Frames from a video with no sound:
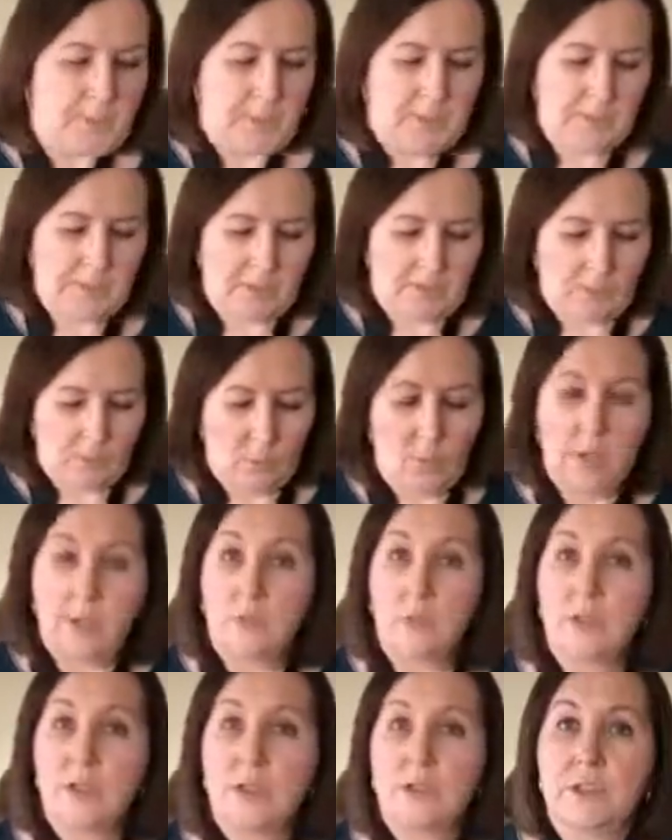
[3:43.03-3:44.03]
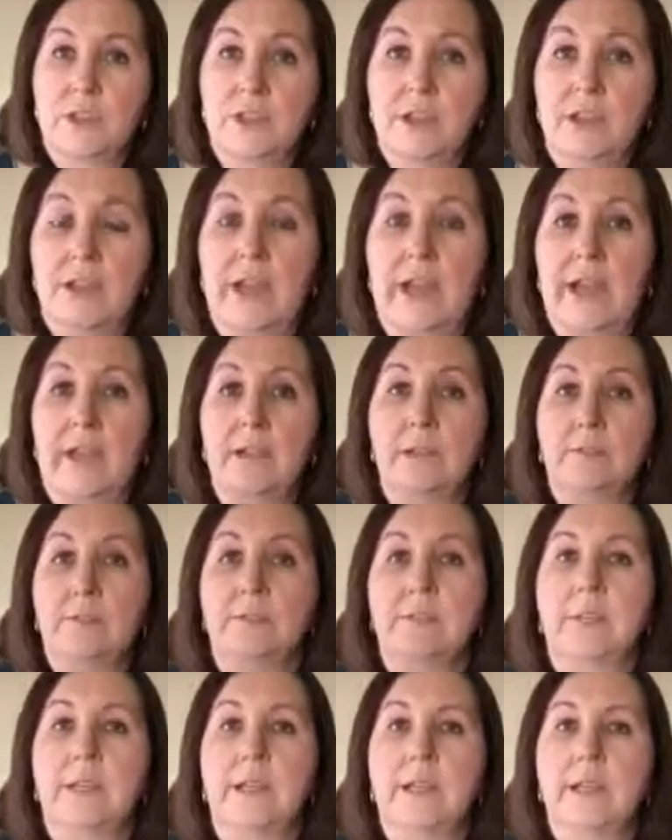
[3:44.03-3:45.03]
So what I want you to do now
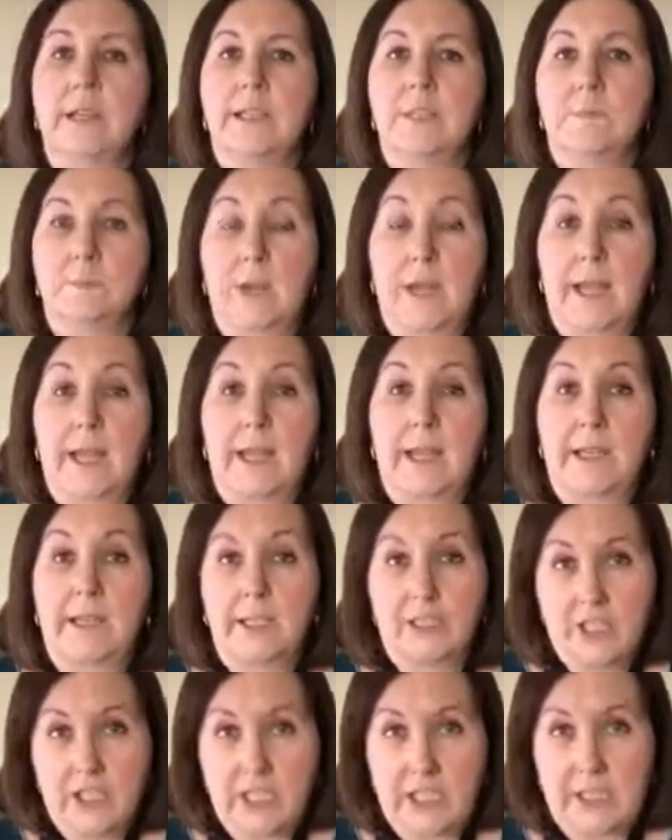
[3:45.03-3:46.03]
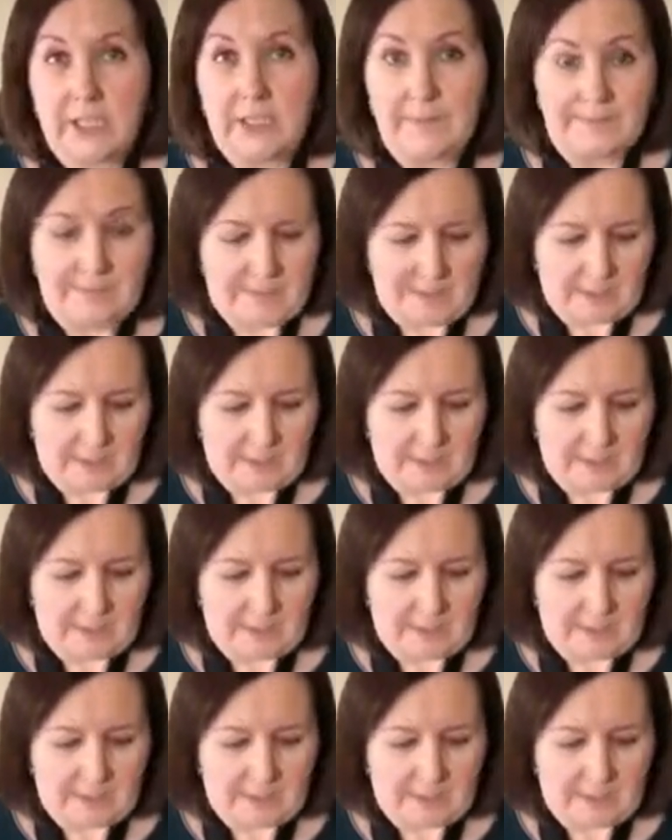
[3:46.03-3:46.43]
is play a G.